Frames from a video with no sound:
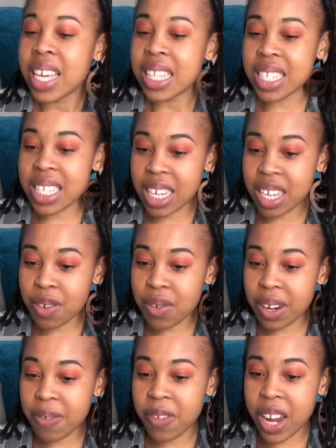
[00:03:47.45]
The second
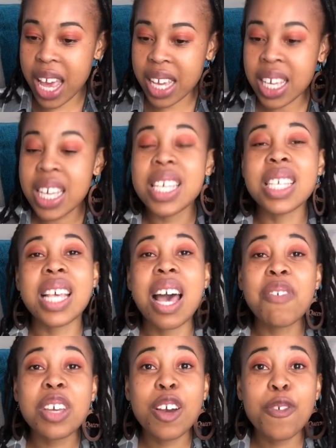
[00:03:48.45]
red flag is
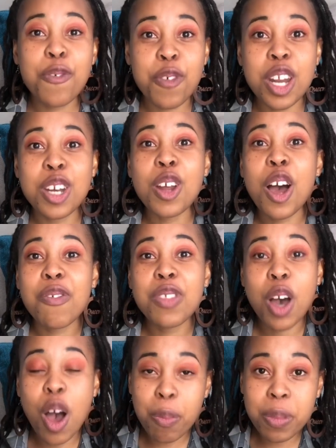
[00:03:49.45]
having a friend of
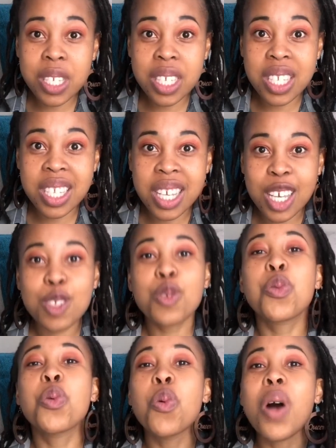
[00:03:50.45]
the opposite sex
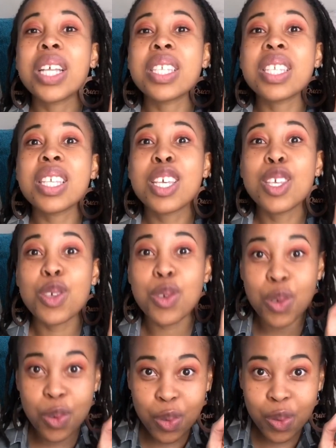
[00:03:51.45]
who wants
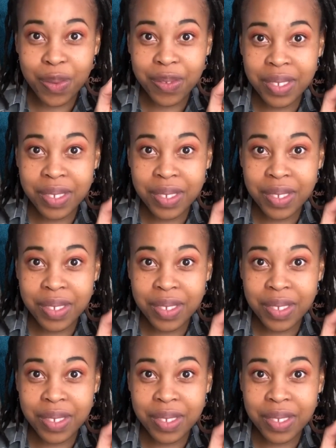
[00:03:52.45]
you.